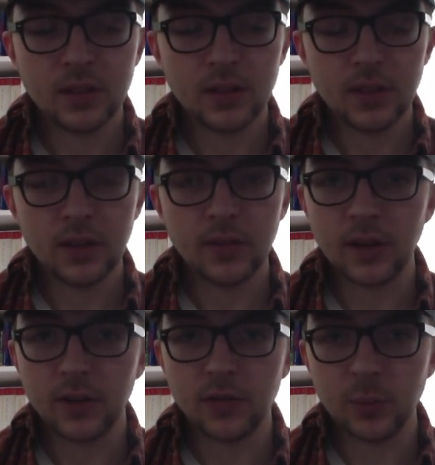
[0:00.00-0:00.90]
It's not
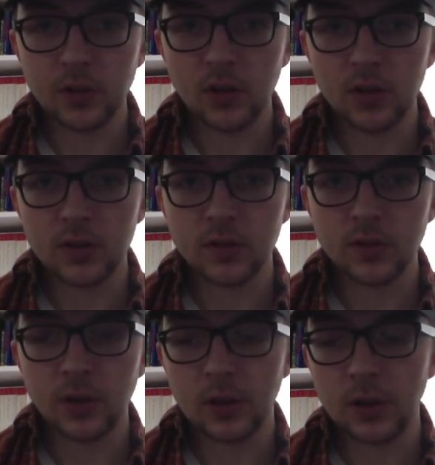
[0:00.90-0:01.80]
a super long
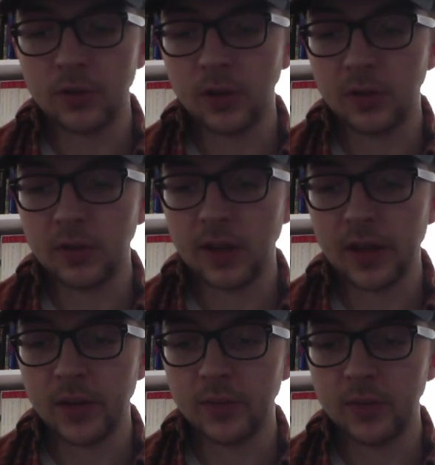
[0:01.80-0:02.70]
solo, so it's kind
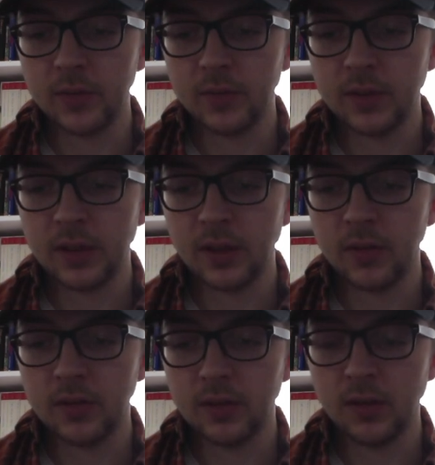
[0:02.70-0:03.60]
of,
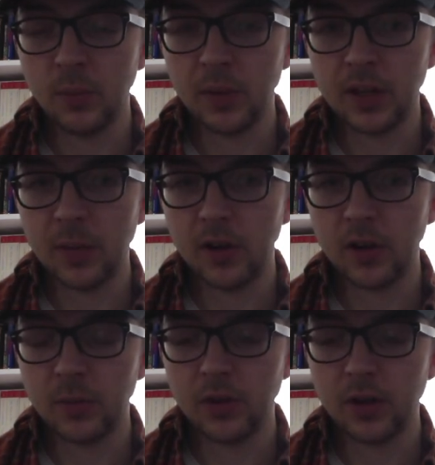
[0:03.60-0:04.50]
you'll pick up on
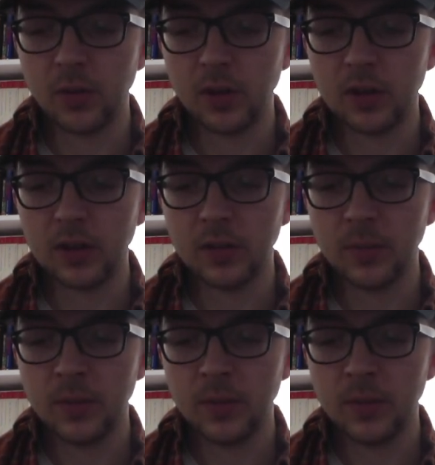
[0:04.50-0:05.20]
it pretty quickly.